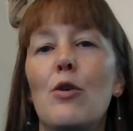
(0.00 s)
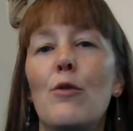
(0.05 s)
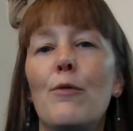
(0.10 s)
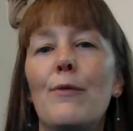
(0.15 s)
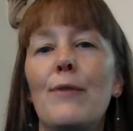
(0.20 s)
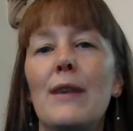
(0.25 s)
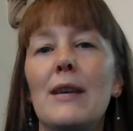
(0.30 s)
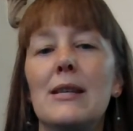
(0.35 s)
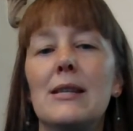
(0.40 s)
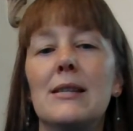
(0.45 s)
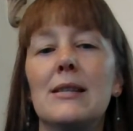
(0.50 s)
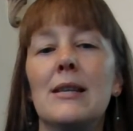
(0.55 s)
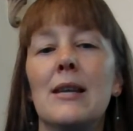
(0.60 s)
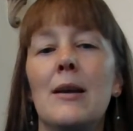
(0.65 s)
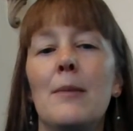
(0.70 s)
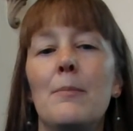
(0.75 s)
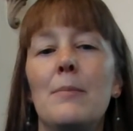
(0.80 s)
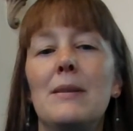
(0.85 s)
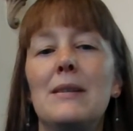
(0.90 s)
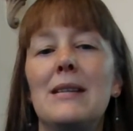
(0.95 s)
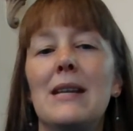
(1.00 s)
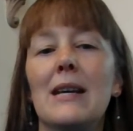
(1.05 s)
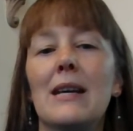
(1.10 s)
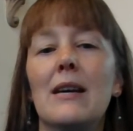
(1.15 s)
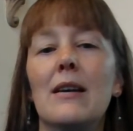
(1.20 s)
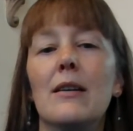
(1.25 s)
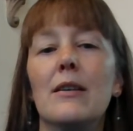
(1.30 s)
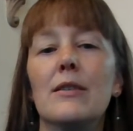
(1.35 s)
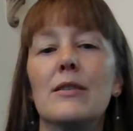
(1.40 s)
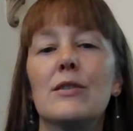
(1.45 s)
of this
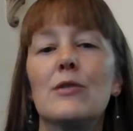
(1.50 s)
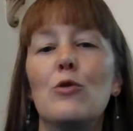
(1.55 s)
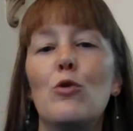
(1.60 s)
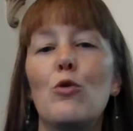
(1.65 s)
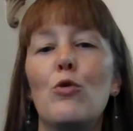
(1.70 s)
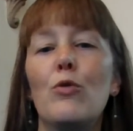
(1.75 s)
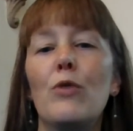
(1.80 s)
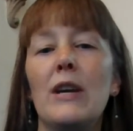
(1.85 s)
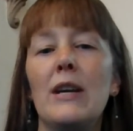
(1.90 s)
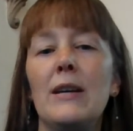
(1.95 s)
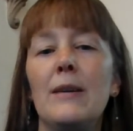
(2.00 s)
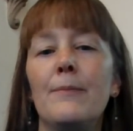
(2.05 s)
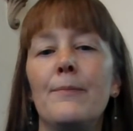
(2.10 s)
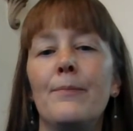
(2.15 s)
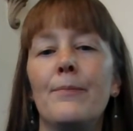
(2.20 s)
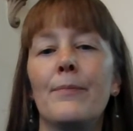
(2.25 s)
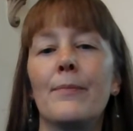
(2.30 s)
particular story,